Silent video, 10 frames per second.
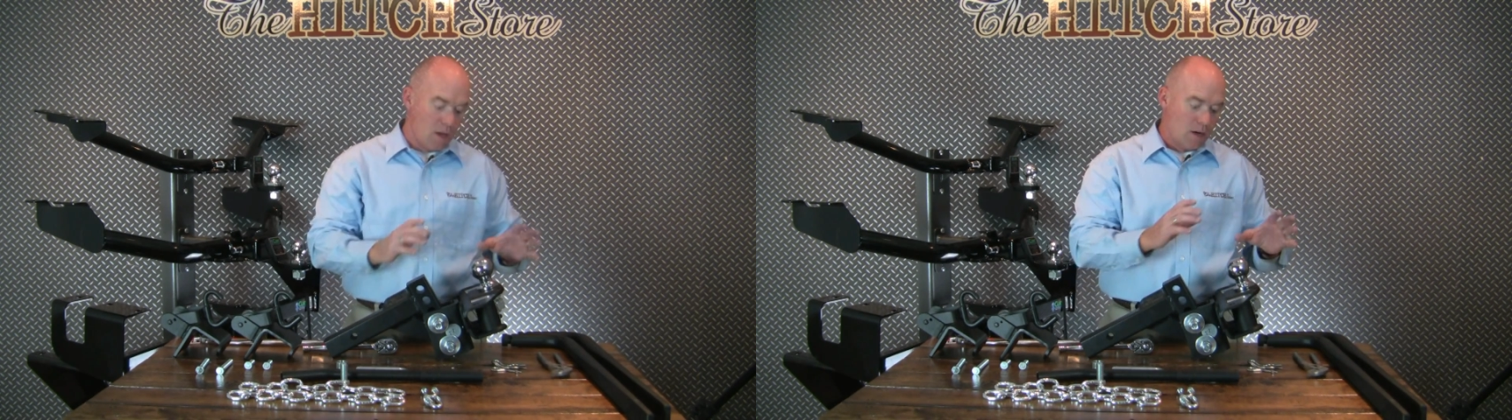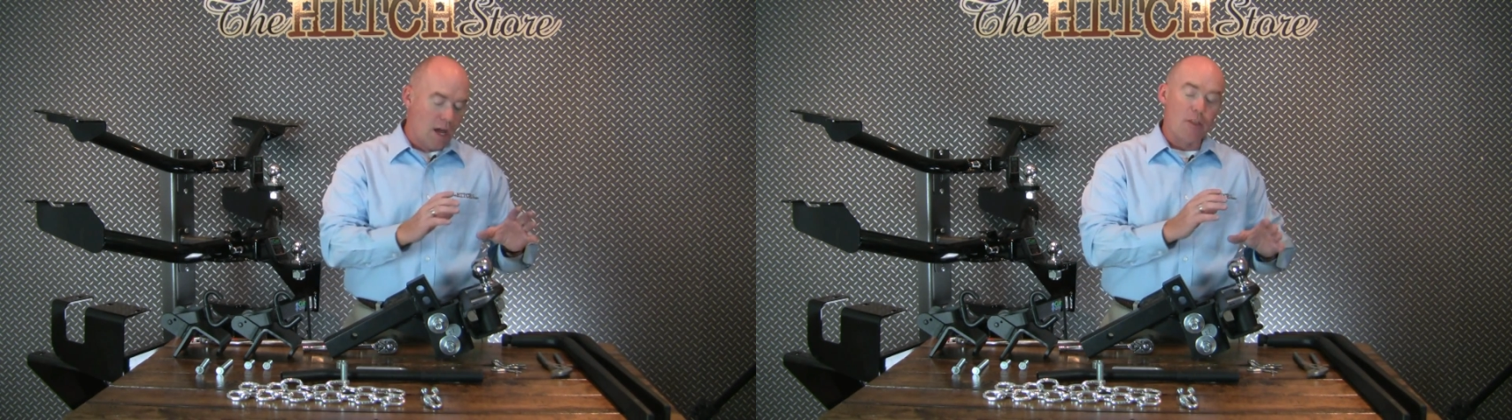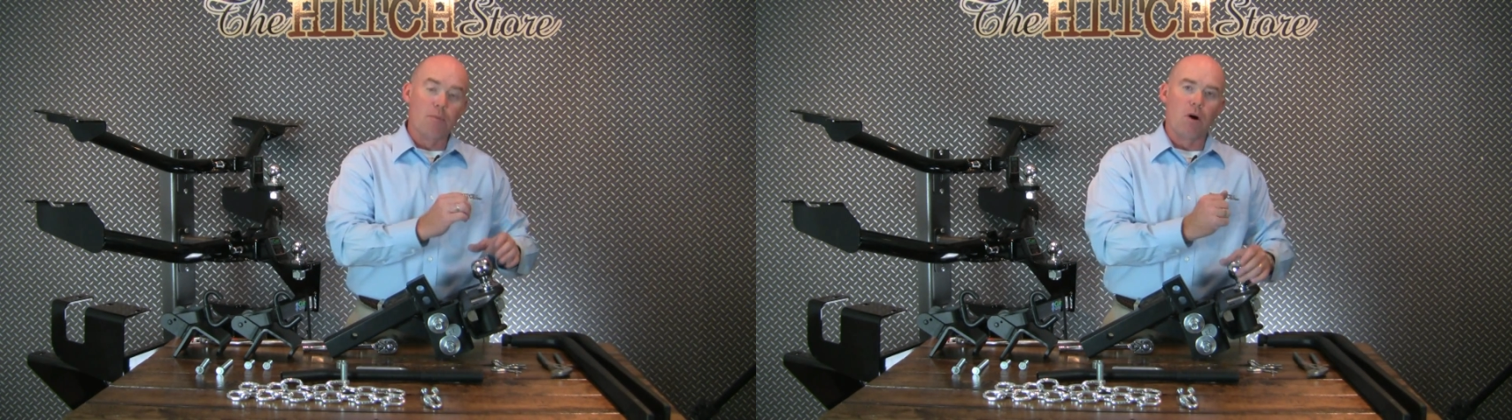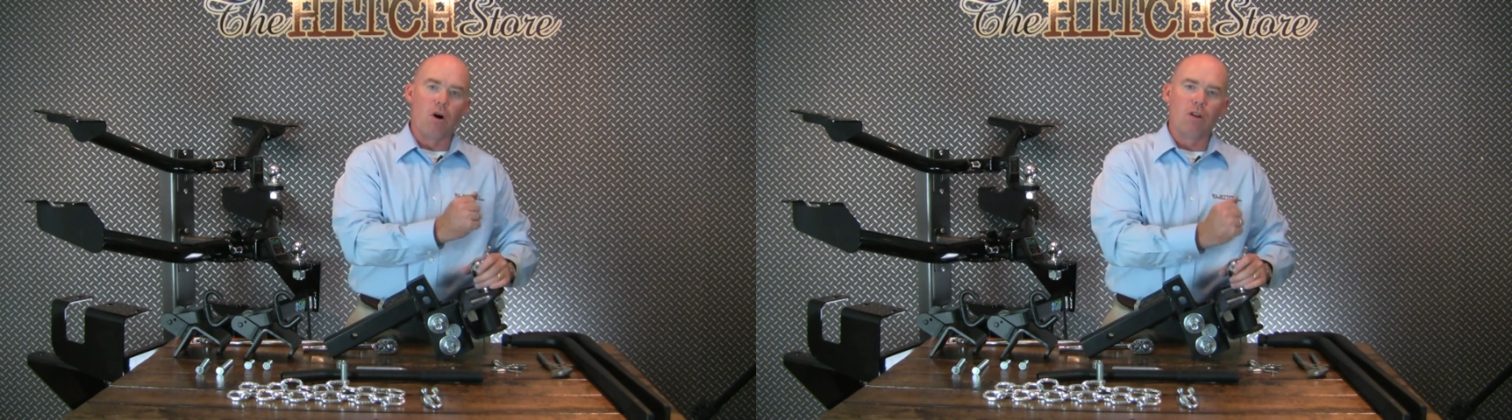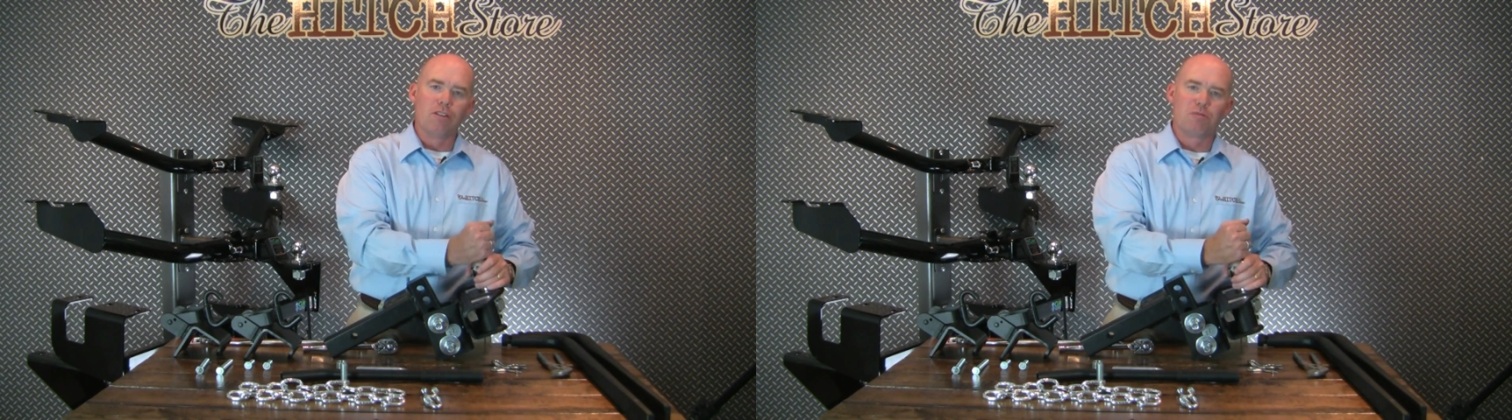Now the
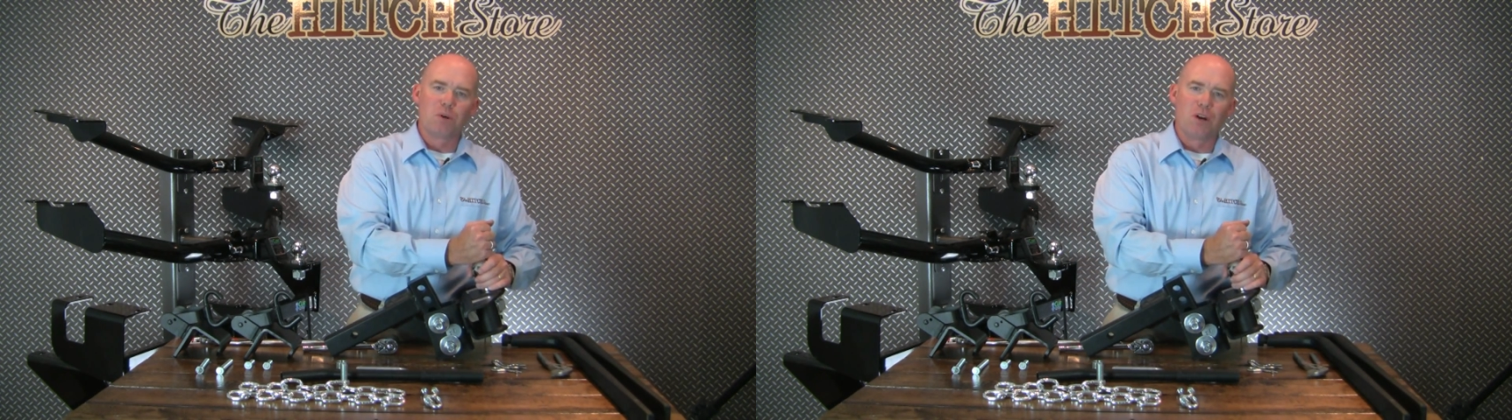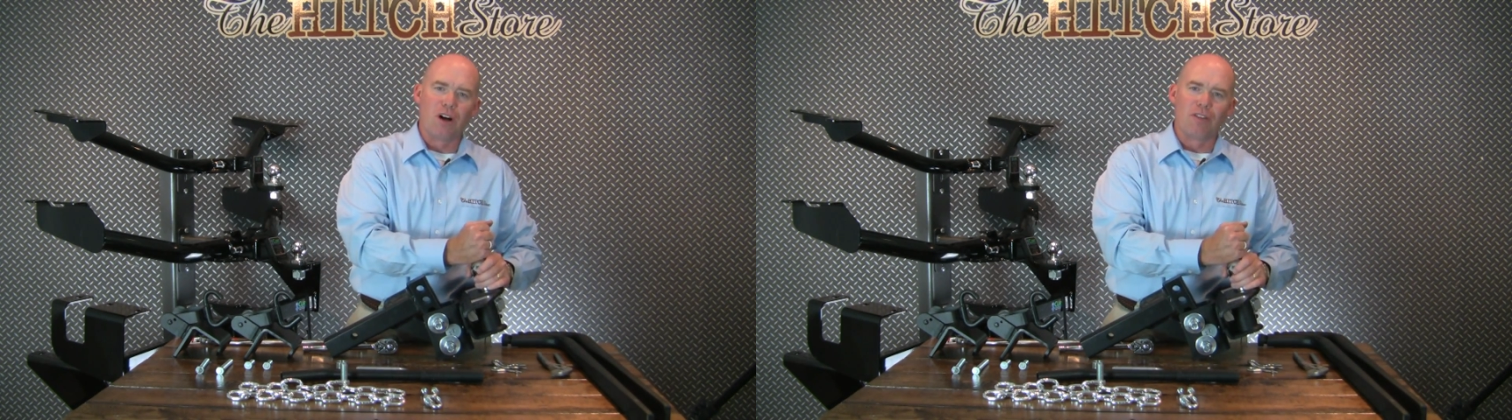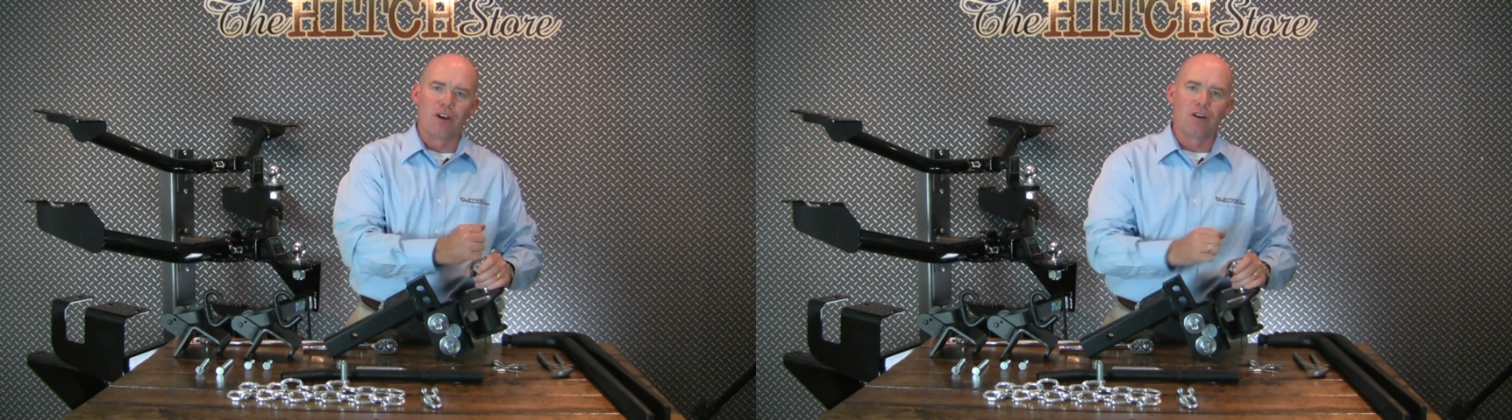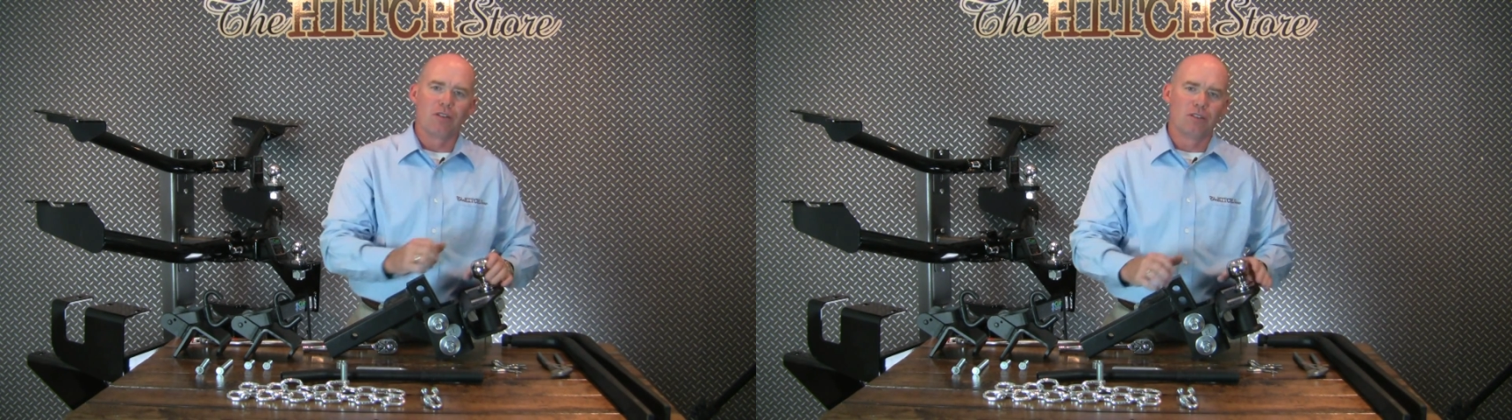ball is put on there,